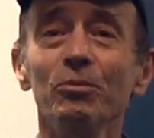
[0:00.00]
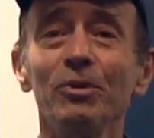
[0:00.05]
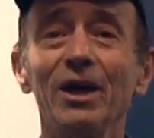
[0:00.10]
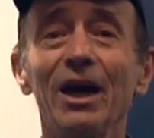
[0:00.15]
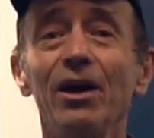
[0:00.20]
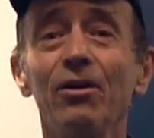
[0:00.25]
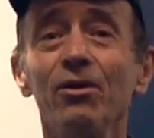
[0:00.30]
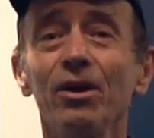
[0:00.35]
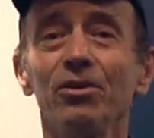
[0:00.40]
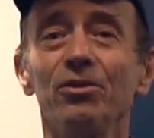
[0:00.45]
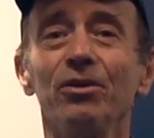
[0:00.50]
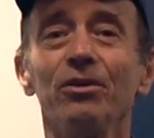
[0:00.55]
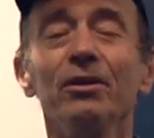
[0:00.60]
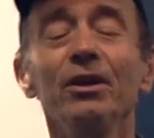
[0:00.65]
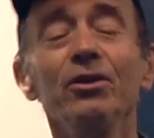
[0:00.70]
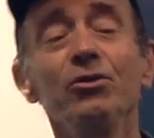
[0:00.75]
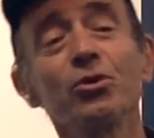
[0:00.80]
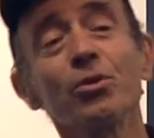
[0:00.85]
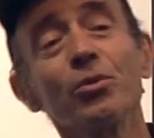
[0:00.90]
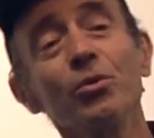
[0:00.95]

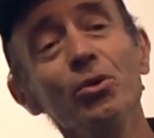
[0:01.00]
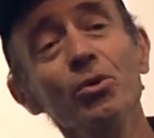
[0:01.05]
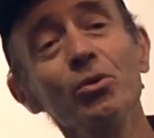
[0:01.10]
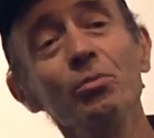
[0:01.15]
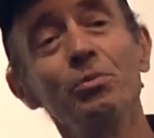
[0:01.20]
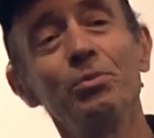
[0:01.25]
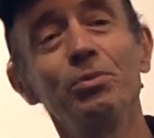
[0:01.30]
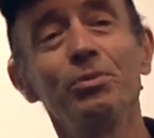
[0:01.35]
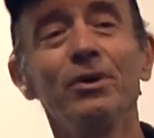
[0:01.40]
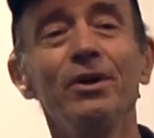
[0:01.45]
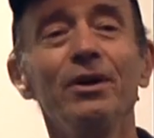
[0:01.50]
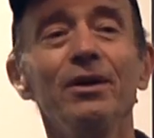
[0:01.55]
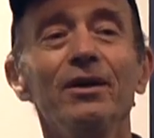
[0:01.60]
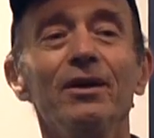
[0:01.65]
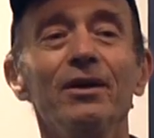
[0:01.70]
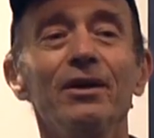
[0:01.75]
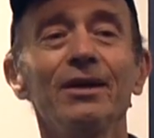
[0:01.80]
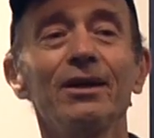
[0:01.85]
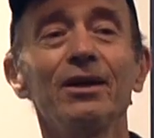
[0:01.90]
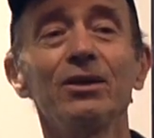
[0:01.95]
character, each group
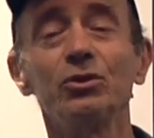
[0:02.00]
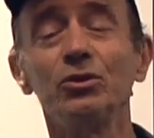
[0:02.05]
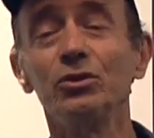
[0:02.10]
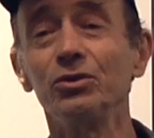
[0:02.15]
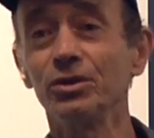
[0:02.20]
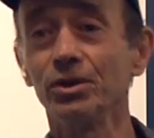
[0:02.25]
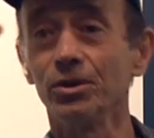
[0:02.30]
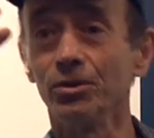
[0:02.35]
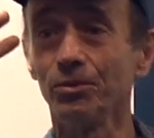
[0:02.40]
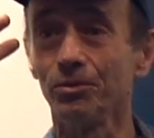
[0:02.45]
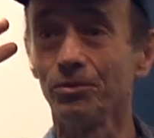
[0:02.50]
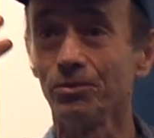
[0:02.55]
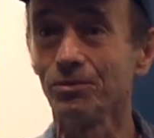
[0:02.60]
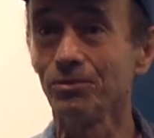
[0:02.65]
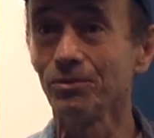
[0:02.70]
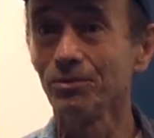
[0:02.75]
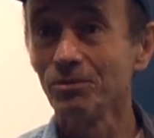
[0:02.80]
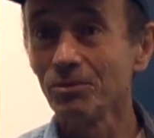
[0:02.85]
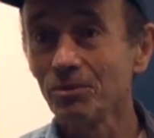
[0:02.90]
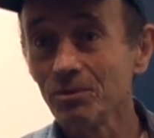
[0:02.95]
has its own
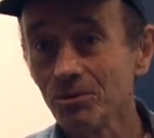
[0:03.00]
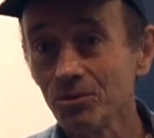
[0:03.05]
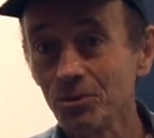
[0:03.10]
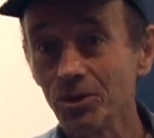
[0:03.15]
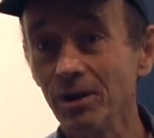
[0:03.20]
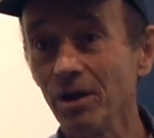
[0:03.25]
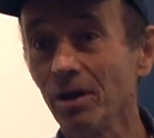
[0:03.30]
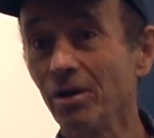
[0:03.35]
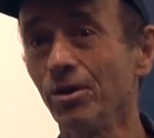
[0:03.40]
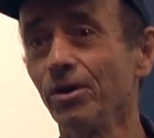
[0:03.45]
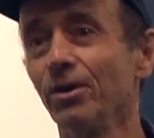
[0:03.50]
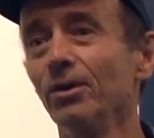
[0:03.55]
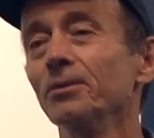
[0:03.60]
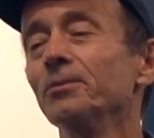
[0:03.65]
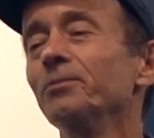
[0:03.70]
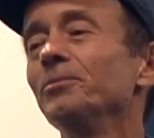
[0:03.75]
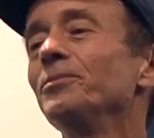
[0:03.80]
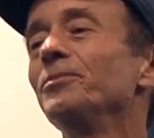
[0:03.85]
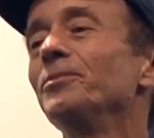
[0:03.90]
scenario.